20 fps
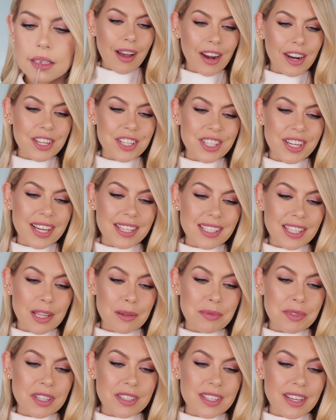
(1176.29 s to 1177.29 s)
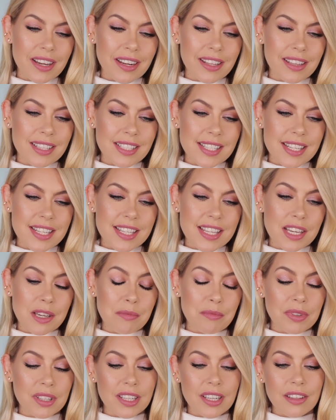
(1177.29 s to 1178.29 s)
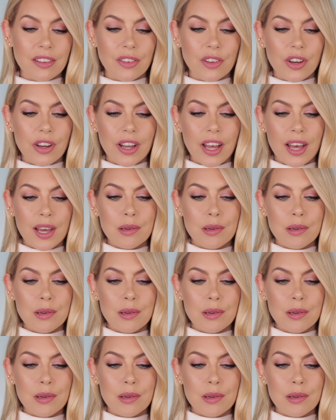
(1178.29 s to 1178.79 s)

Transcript: All right, you guys, lips are done, and this is the completed look.